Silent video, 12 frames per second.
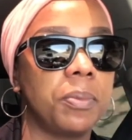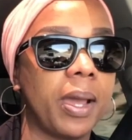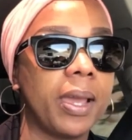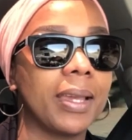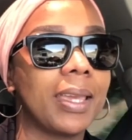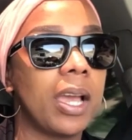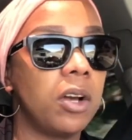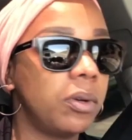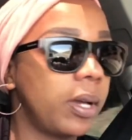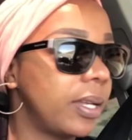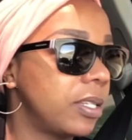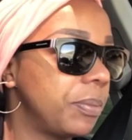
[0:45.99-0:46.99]
My
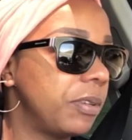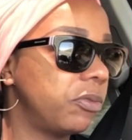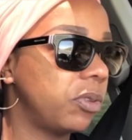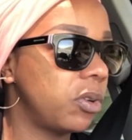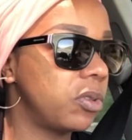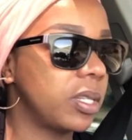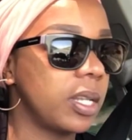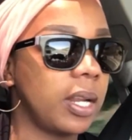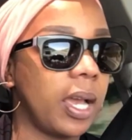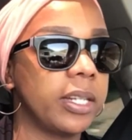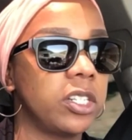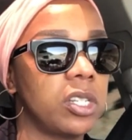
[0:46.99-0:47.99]
account has been
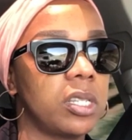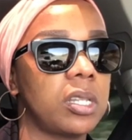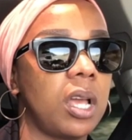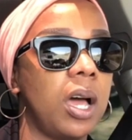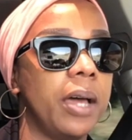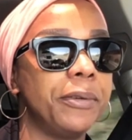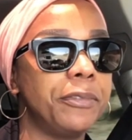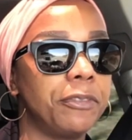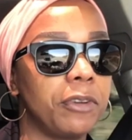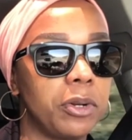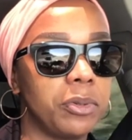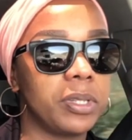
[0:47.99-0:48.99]
frozen. I just
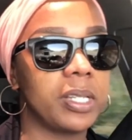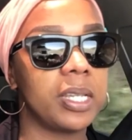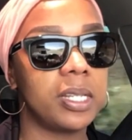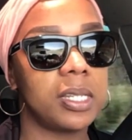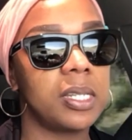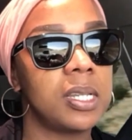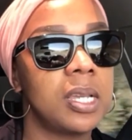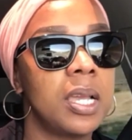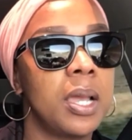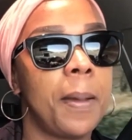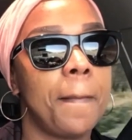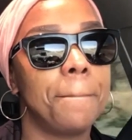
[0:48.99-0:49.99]
unfroze
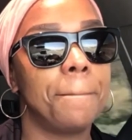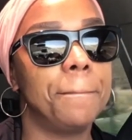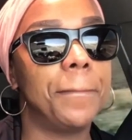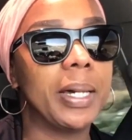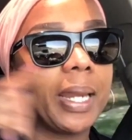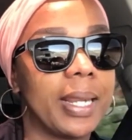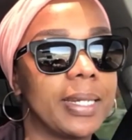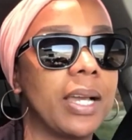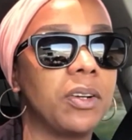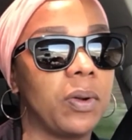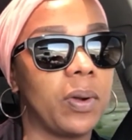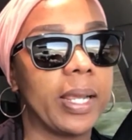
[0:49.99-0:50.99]
it, but I
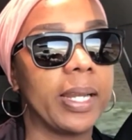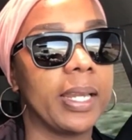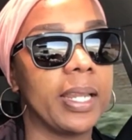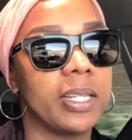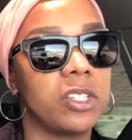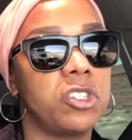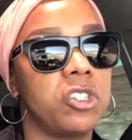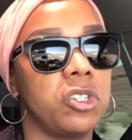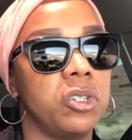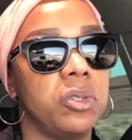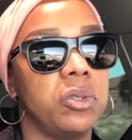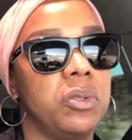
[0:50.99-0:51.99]
downgraded it
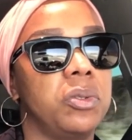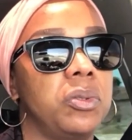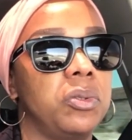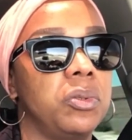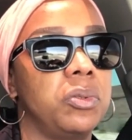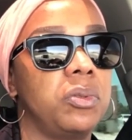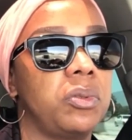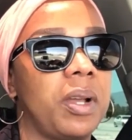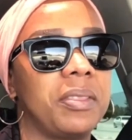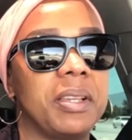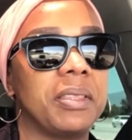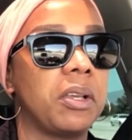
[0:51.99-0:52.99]

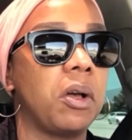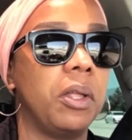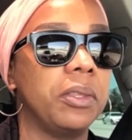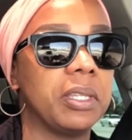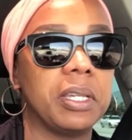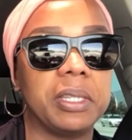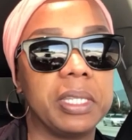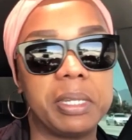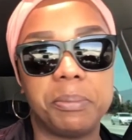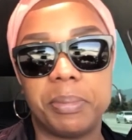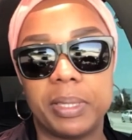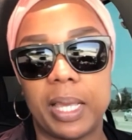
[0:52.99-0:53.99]
to, I think they call it the
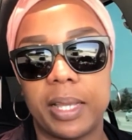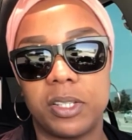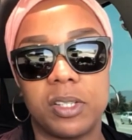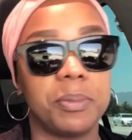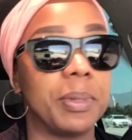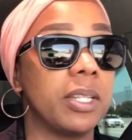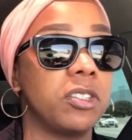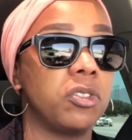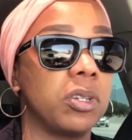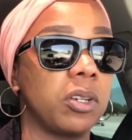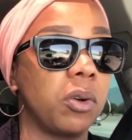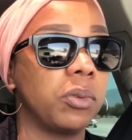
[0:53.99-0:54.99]
elite, but that just means
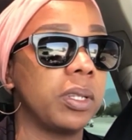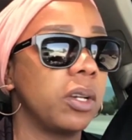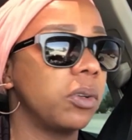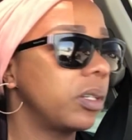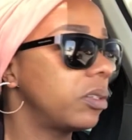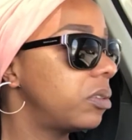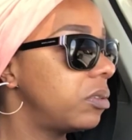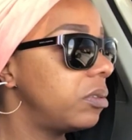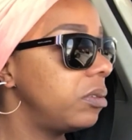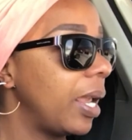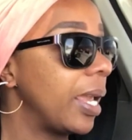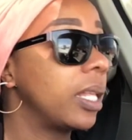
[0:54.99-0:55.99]
you can only go
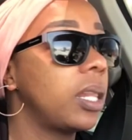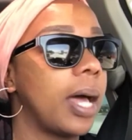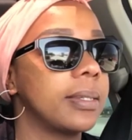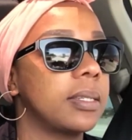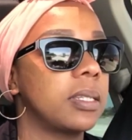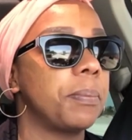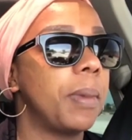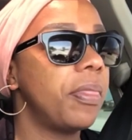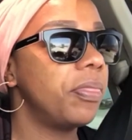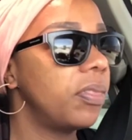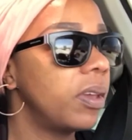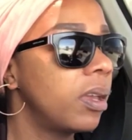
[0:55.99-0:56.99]
to 8 classes a
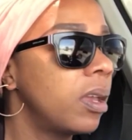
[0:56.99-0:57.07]
month.